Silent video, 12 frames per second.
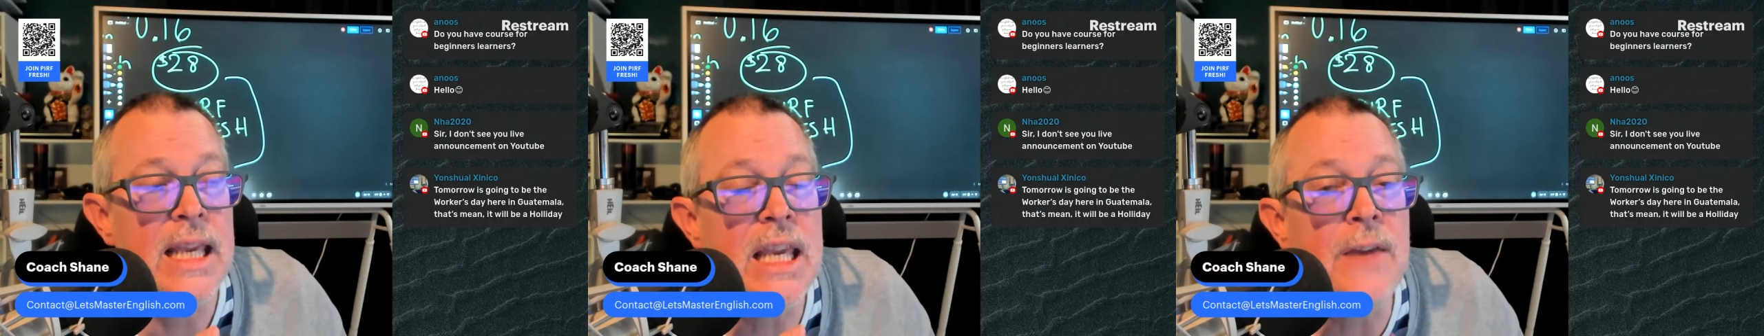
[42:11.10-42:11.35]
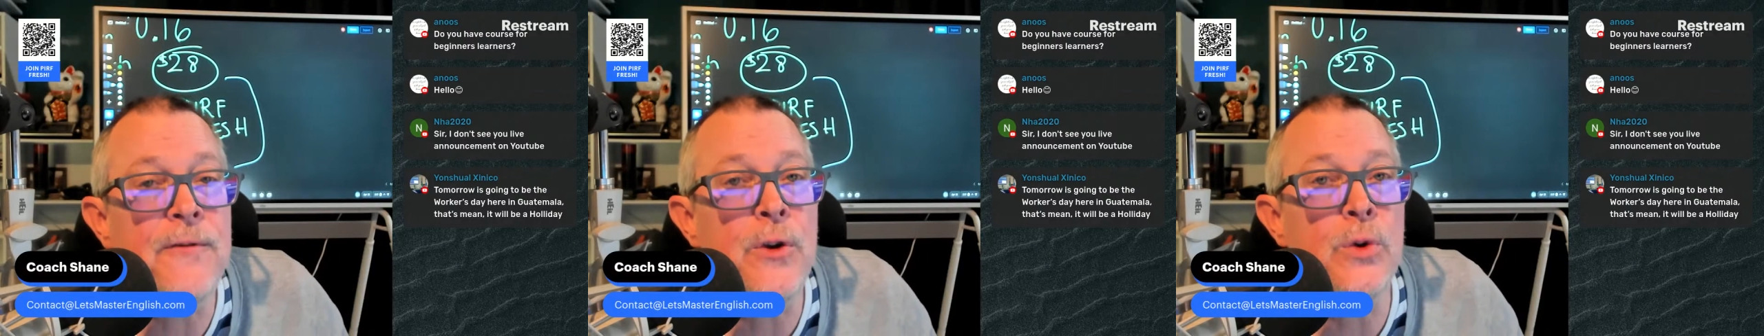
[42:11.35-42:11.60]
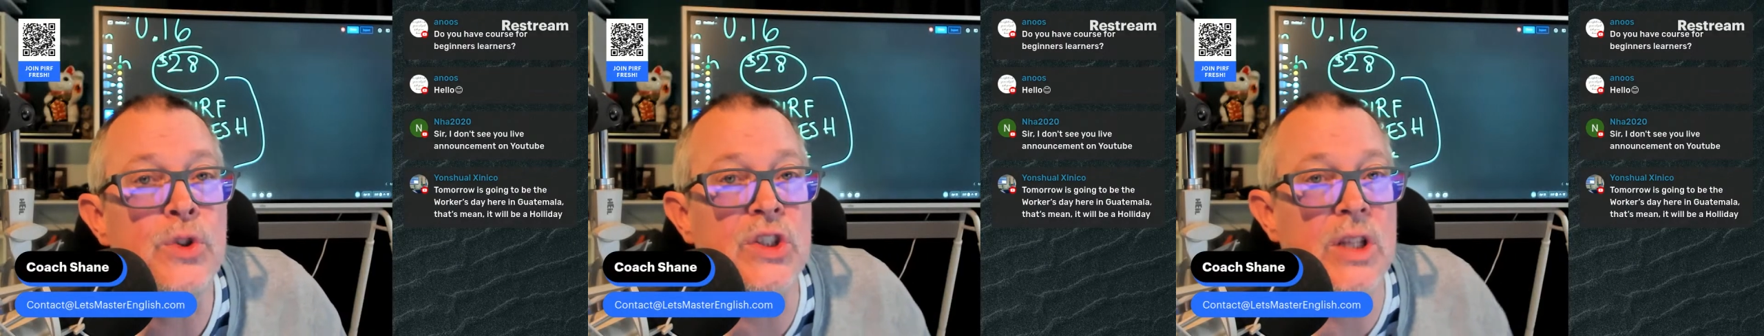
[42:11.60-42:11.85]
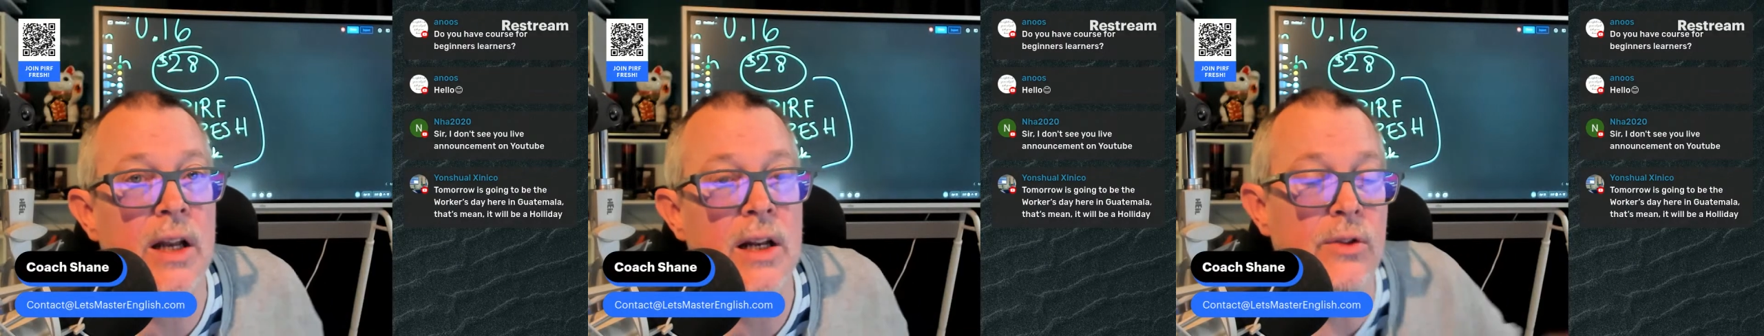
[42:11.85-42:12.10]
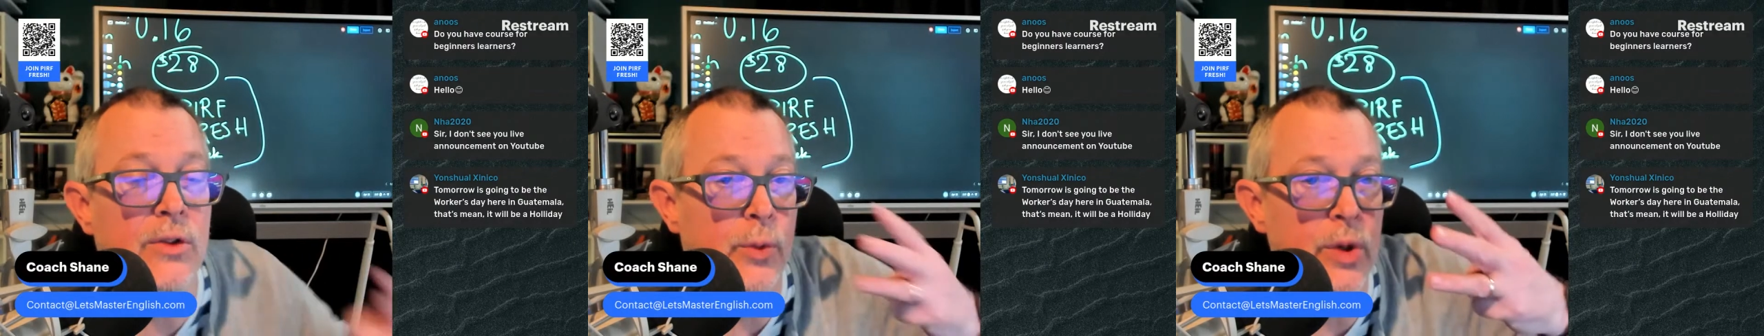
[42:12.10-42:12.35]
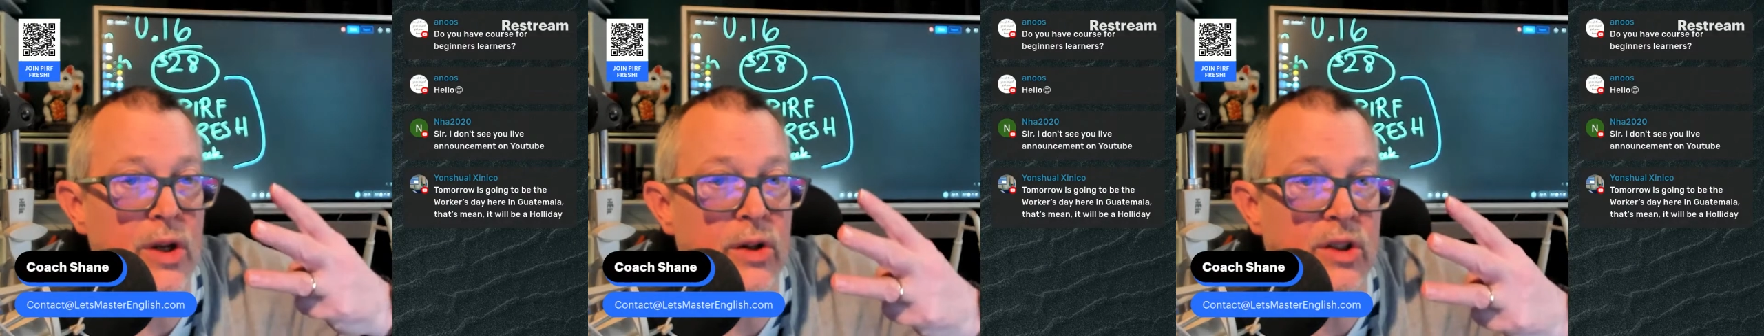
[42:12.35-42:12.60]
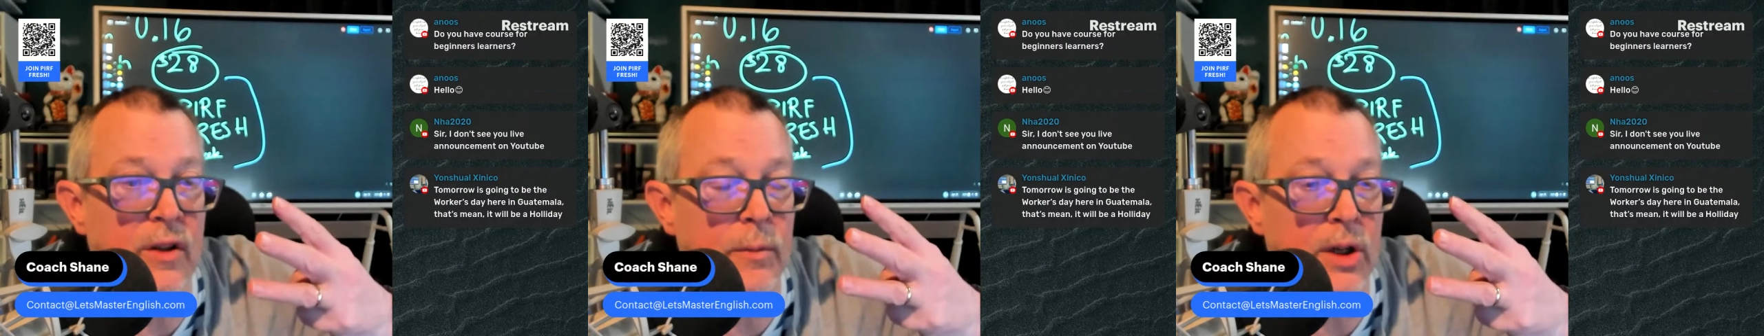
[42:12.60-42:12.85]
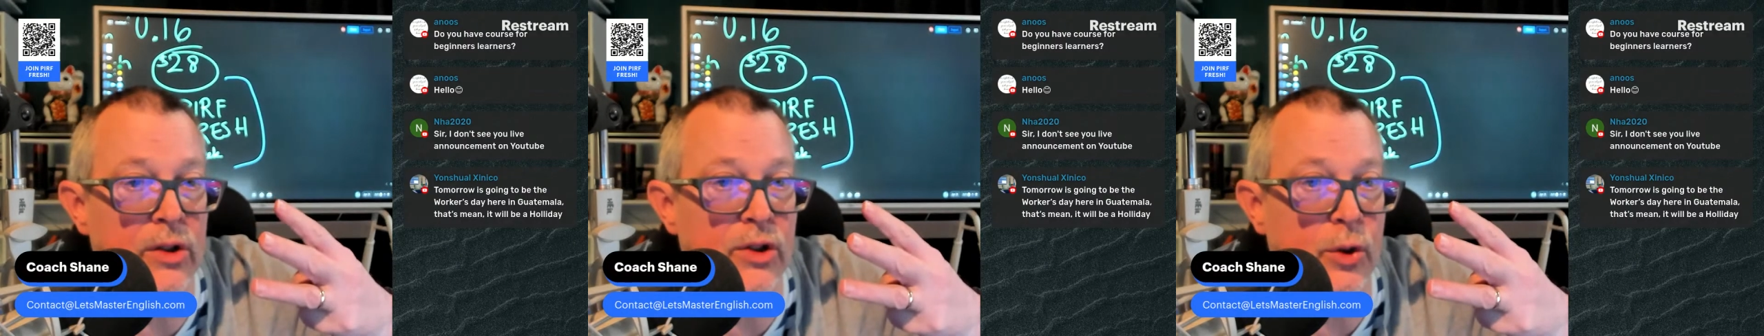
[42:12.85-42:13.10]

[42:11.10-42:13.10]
If you studied 3 years of middle